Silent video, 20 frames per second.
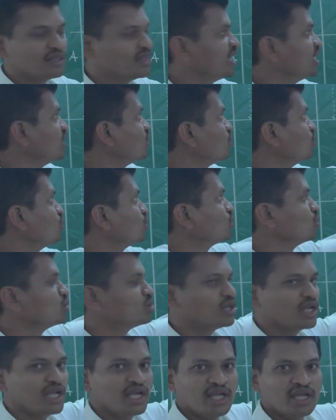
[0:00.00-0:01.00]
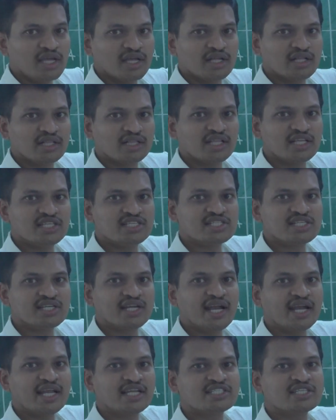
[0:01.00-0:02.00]
then 2 to 3 this is
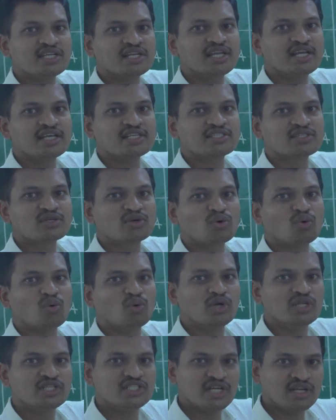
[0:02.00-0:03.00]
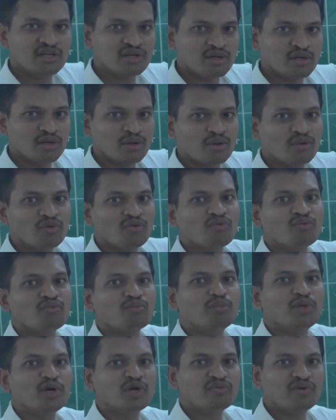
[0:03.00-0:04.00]
radiationless collision
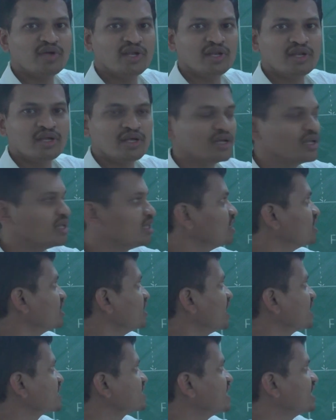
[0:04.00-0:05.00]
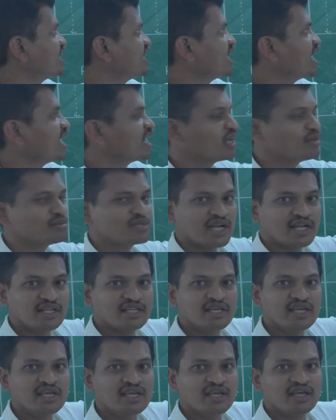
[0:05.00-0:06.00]
between the excited atoms and
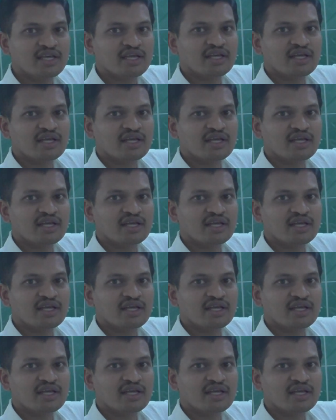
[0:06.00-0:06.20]
the